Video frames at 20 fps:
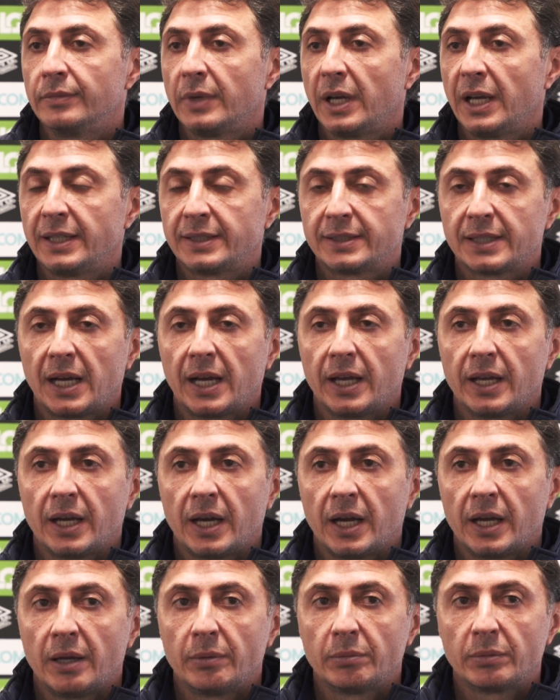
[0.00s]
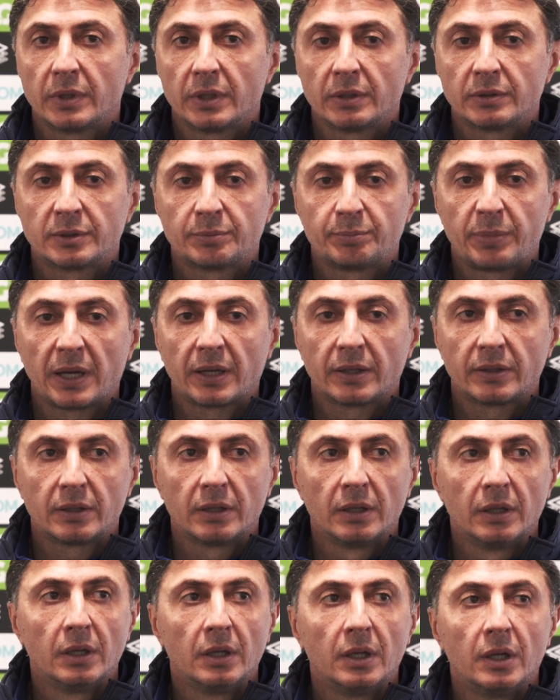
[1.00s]
as I I am expect
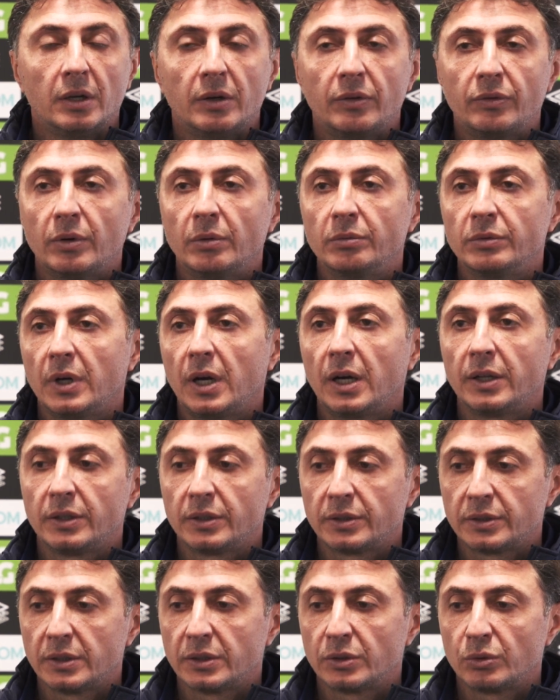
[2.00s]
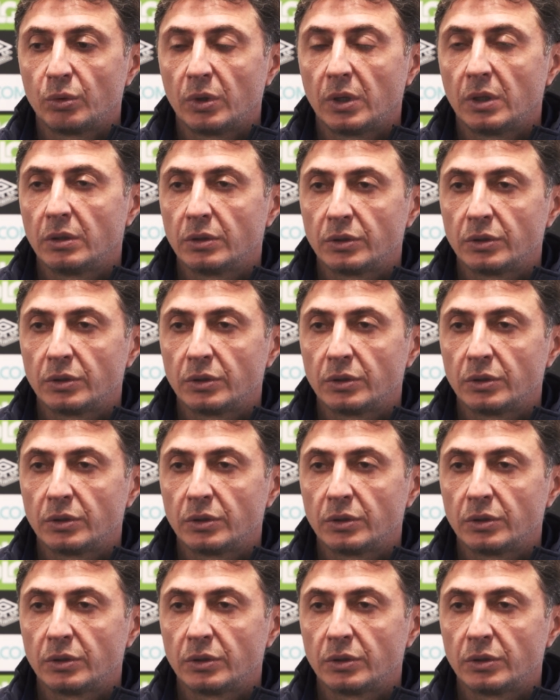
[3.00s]
from the others as well.